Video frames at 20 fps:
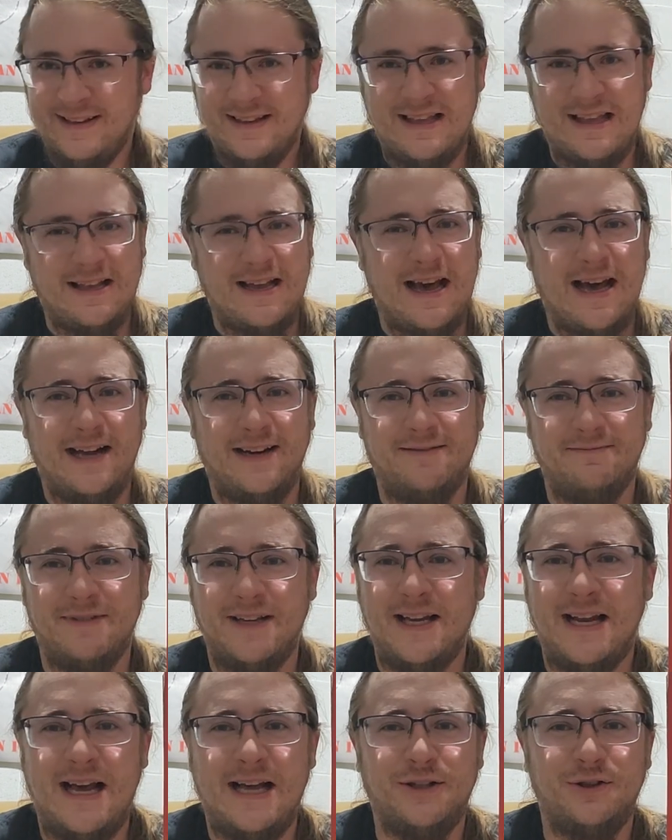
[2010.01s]
It
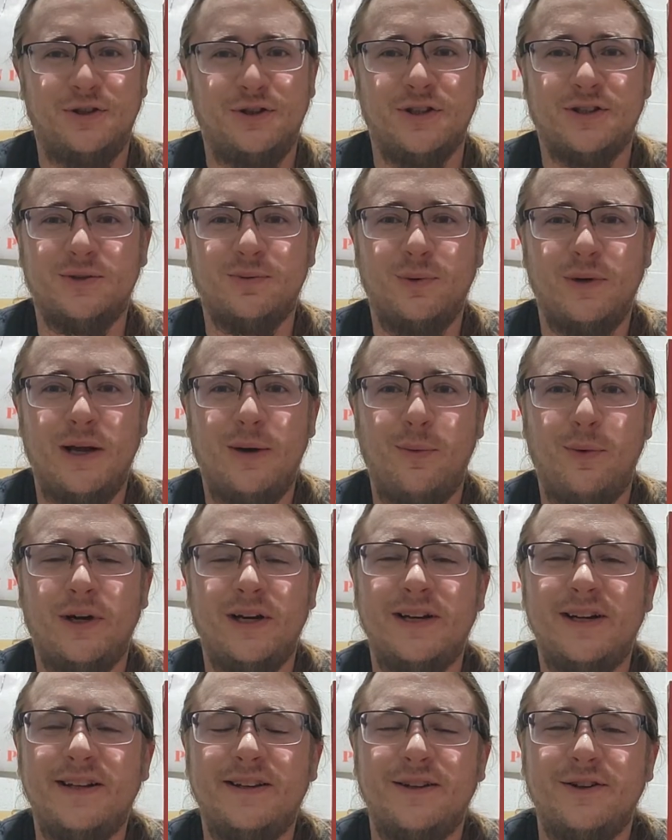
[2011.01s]
had just what I
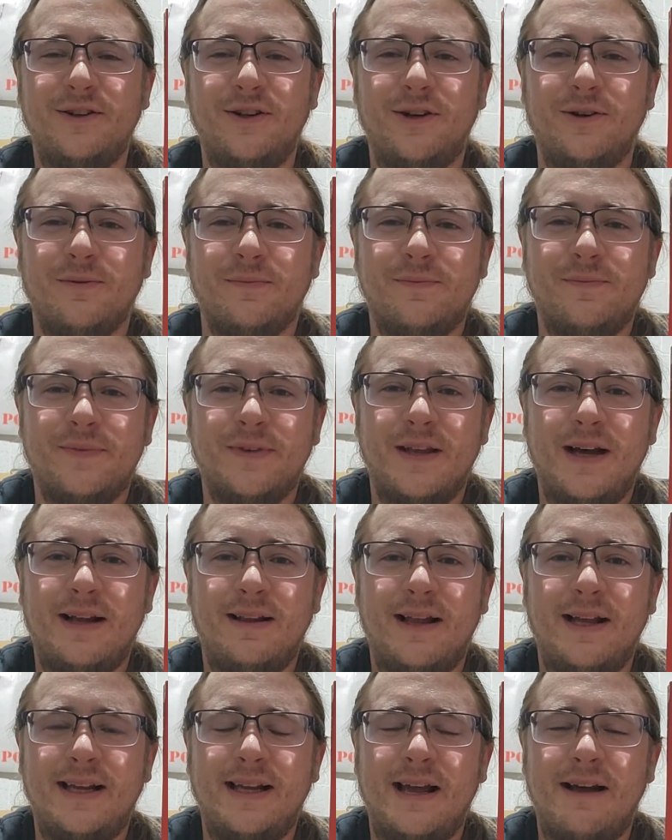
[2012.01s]
wanted it to do. I
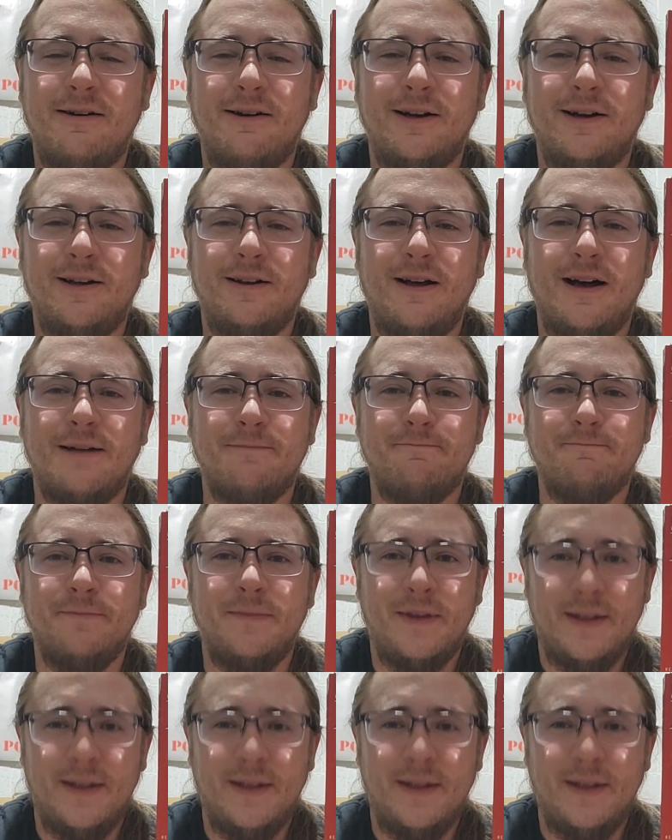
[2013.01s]
like Carrie a lot.